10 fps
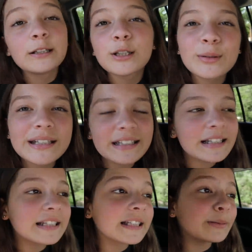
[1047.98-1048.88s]
So we're gonna
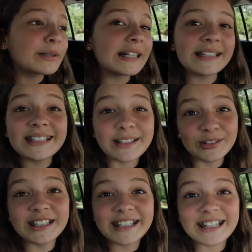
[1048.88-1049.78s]
get Subway and
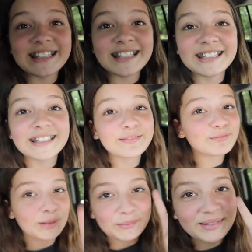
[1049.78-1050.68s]
we'll see you guys later.
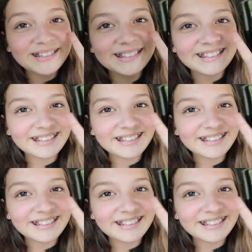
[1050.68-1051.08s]
Peace.